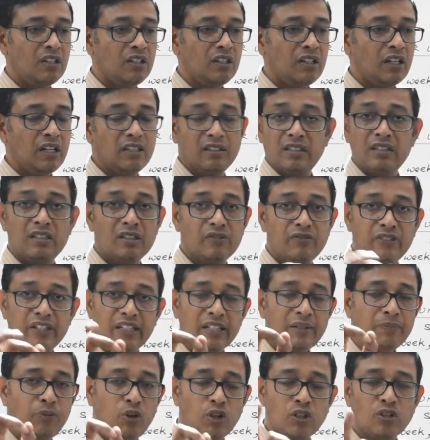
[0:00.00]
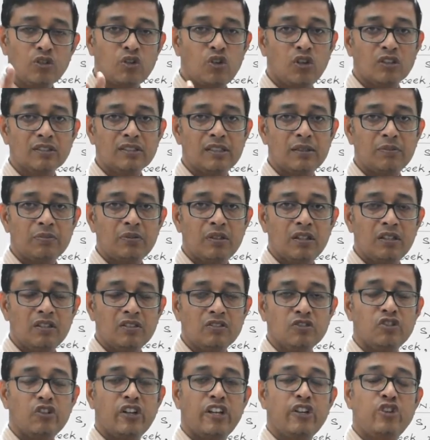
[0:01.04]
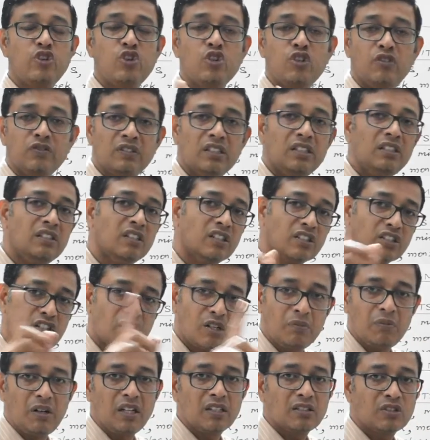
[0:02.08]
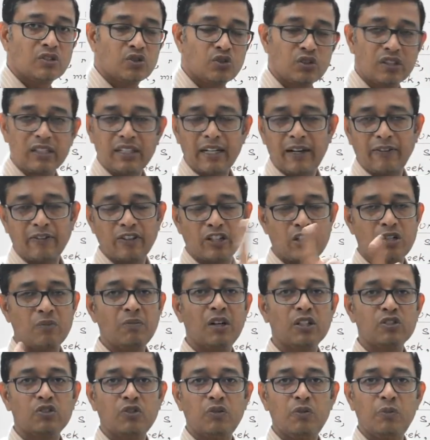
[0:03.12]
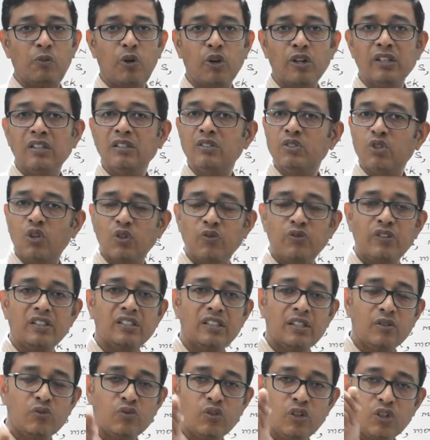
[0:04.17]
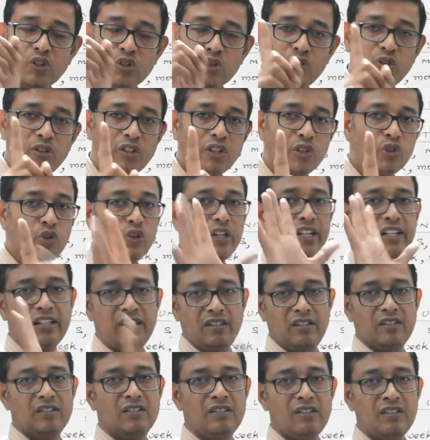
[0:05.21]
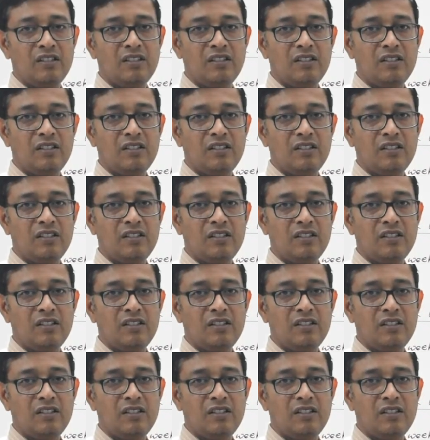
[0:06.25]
And then a very important concept, the ratio of the inertial mass to the gravitational mass of a body is always equal to unity.